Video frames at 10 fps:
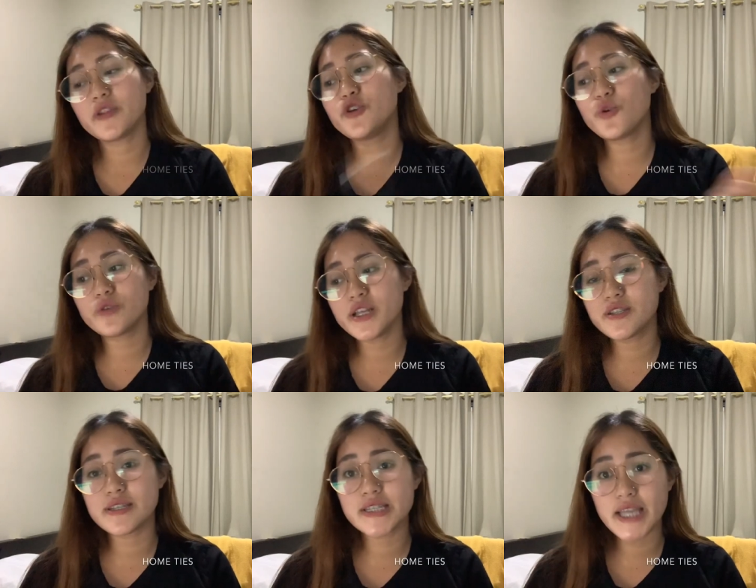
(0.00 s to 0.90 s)
you don't need
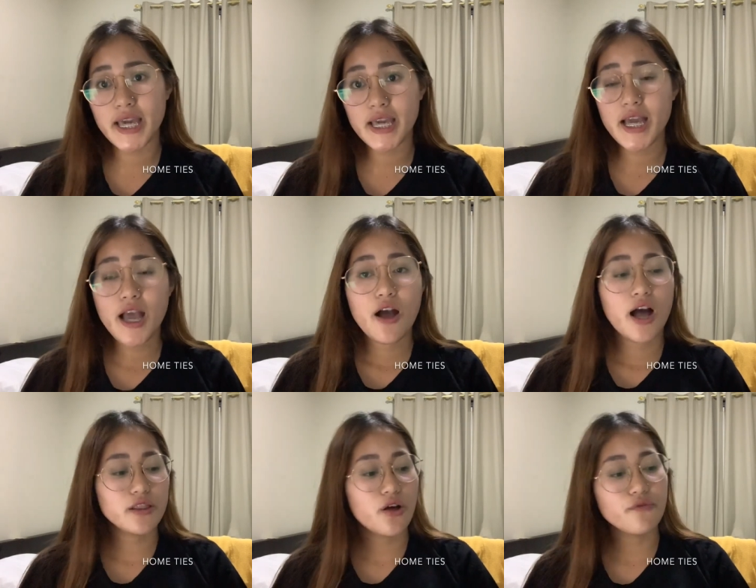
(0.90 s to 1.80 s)
to stay
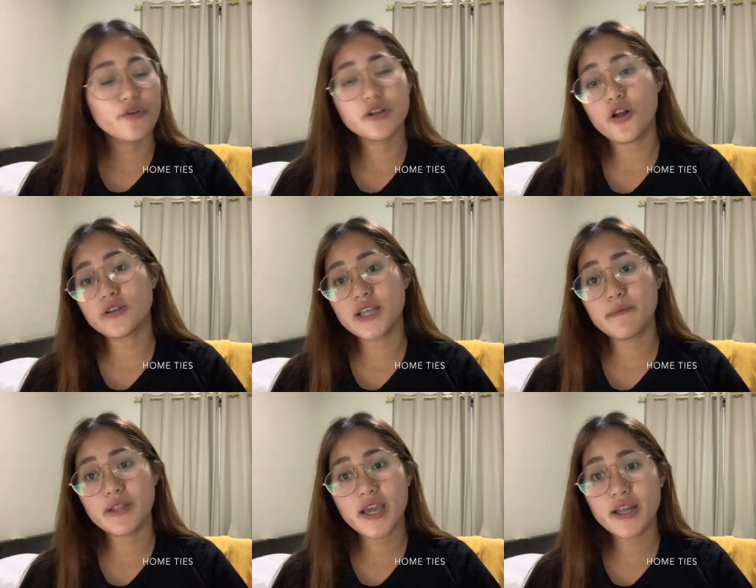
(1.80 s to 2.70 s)
for a long time
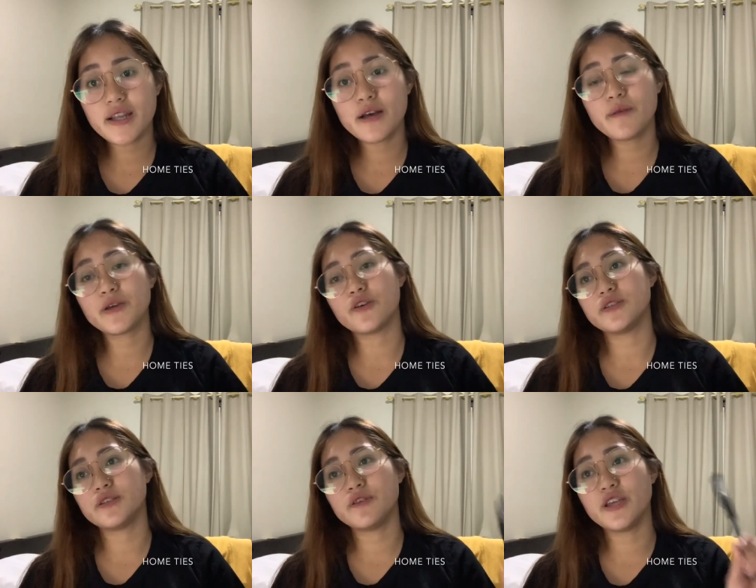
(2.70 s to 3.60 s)
in Canada
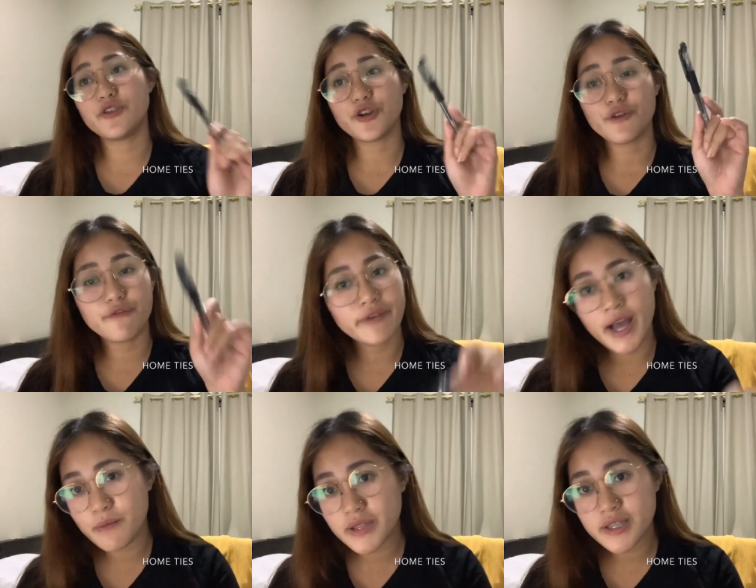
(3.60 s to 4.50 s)
because either your
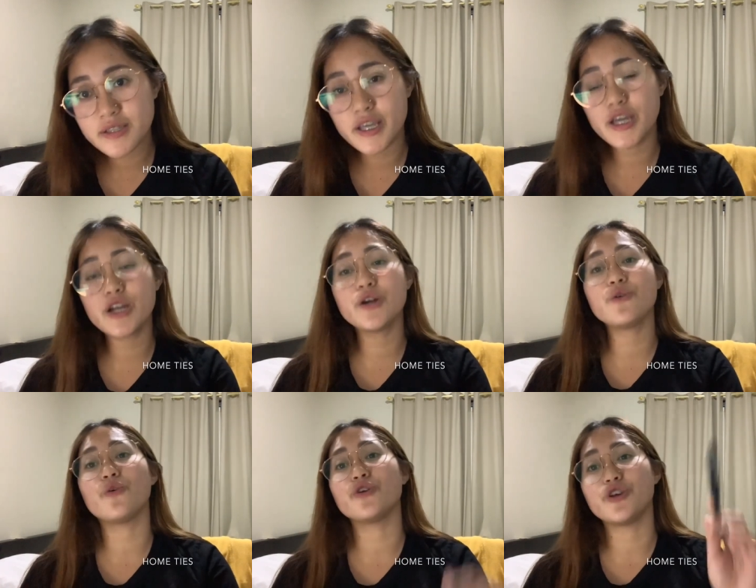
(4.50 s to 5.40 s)
family is here
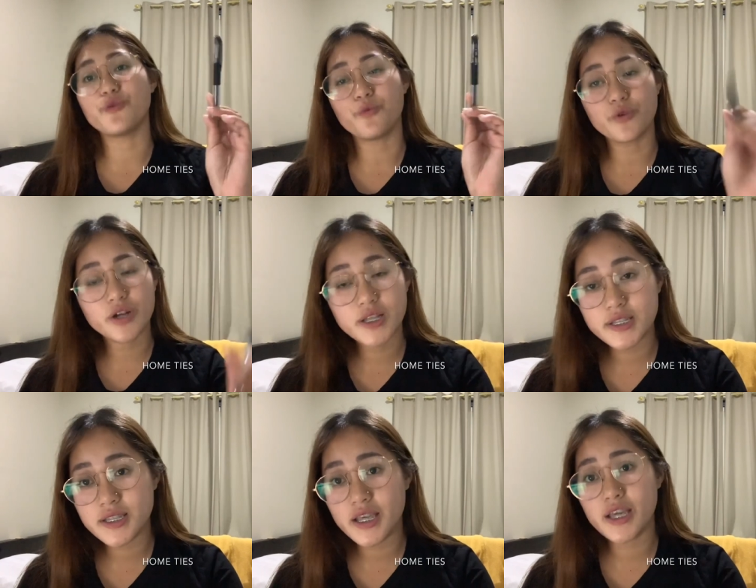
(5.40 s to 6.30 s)
or your work
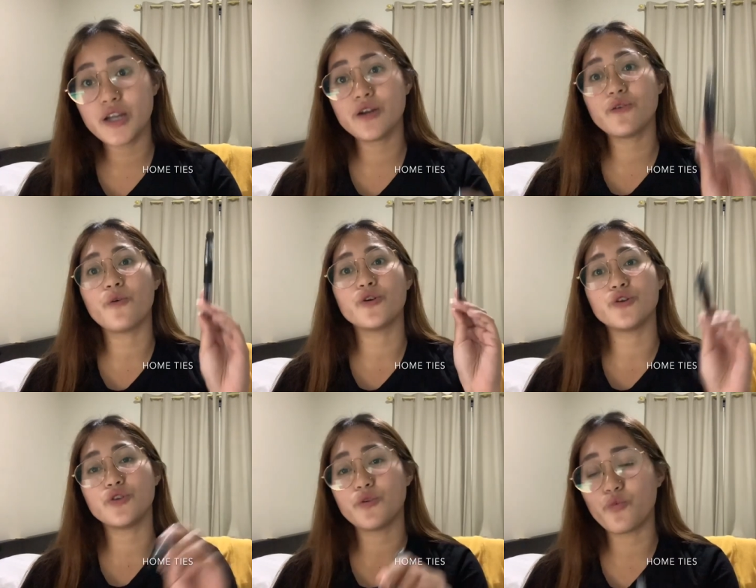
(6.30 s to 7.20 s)
is here or
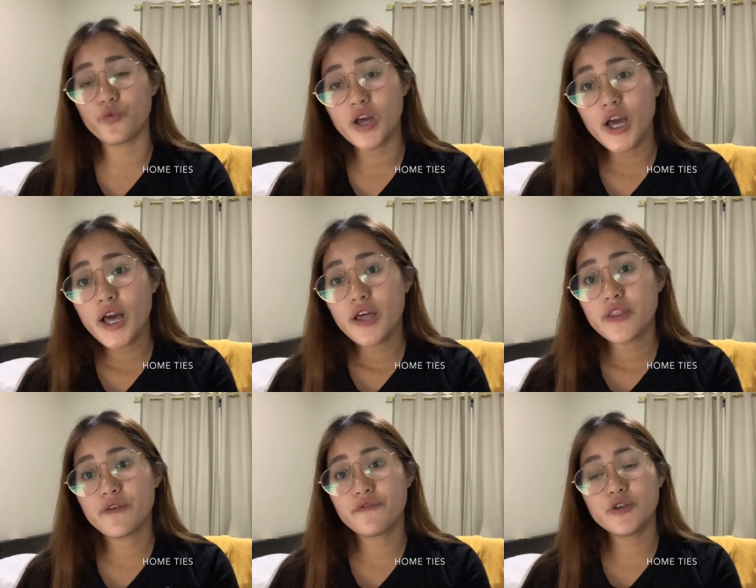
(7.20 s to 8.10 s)

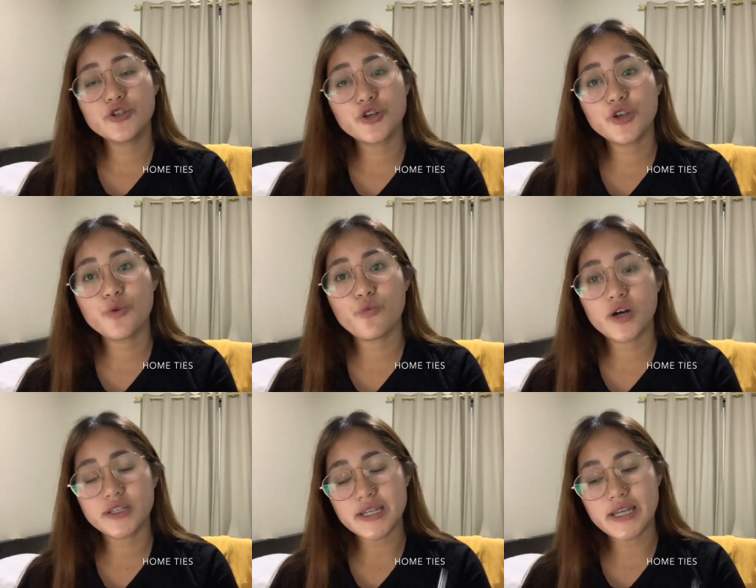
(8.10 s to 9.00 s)
the future you
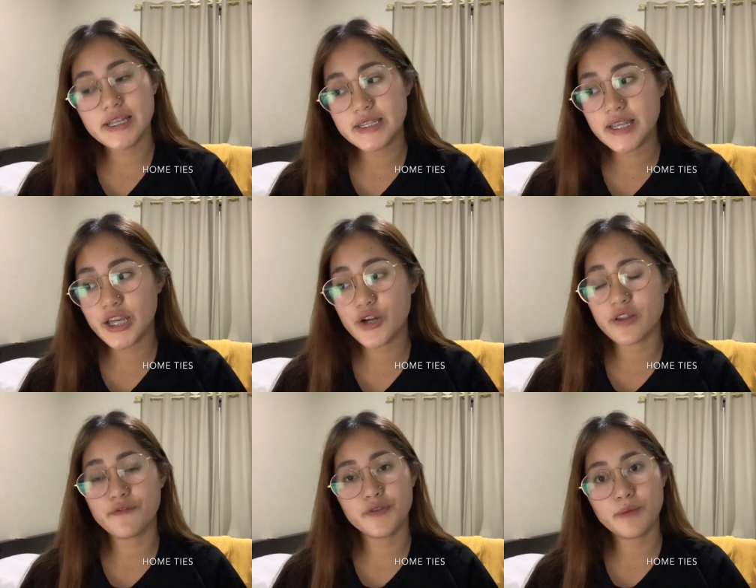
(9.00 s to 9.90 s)
want is here in
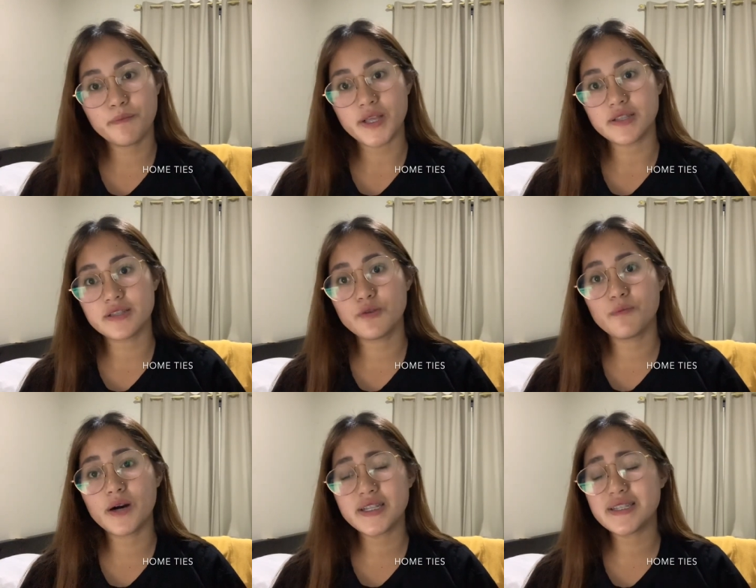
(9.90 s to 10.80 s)
the Philippines. You
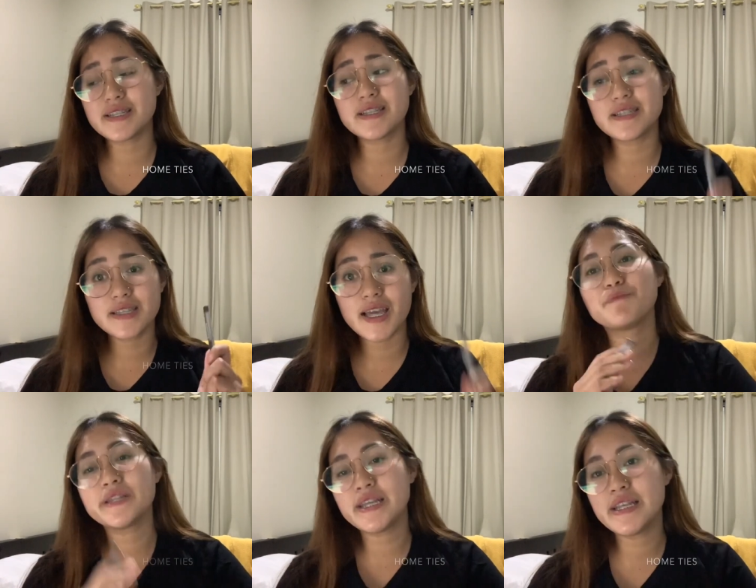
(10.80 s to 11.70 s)
must stay.
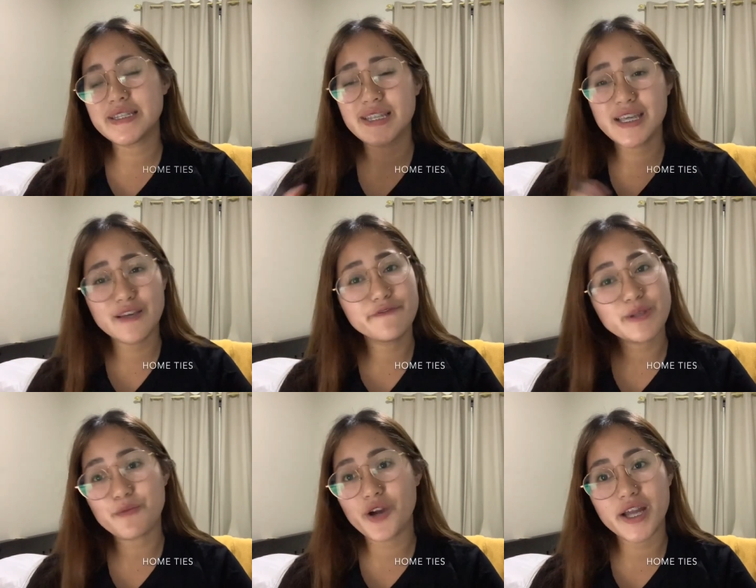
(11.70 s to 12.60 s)
Please give
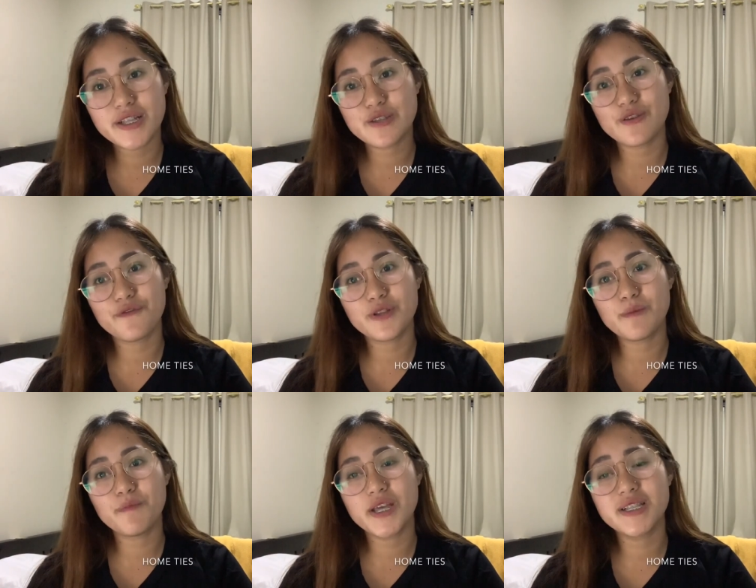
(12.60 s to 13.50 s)
some credit to the
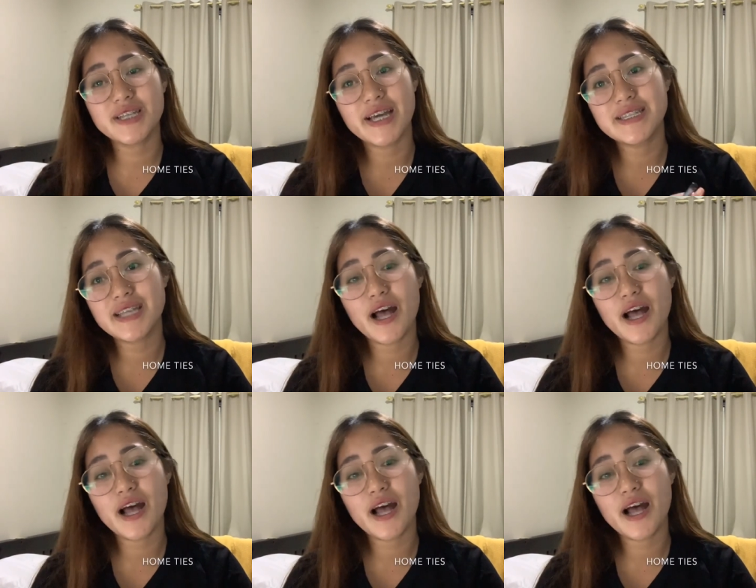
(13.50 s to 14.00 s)
Philippines and